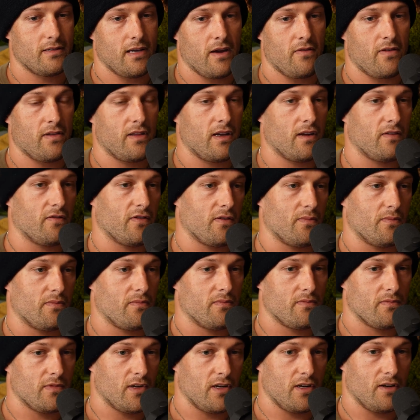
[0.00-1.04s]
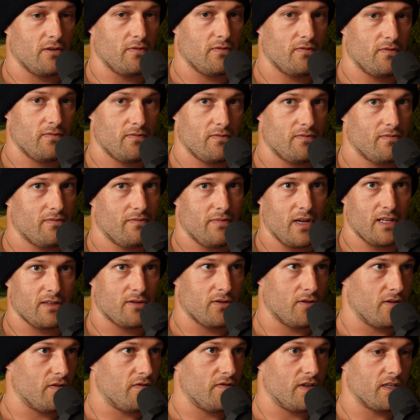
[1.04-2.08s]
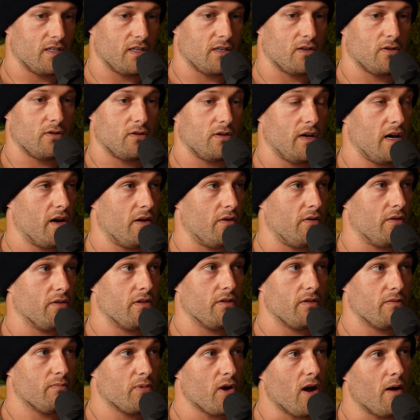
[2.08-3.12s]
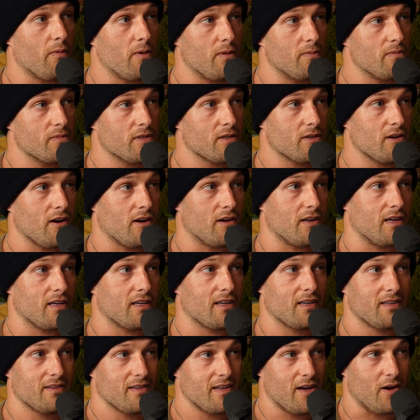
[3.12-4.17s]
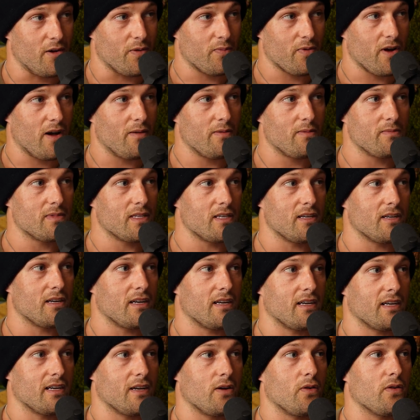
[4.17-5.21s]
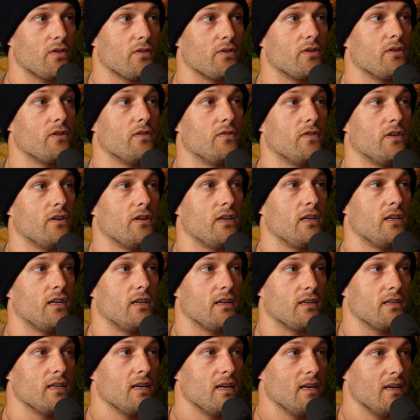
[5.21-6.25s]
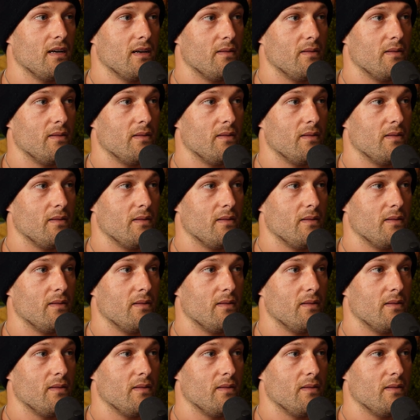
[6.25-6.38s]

everything from, you know, mental to physical health problems, chronic health problems that you're going to go through if you're eating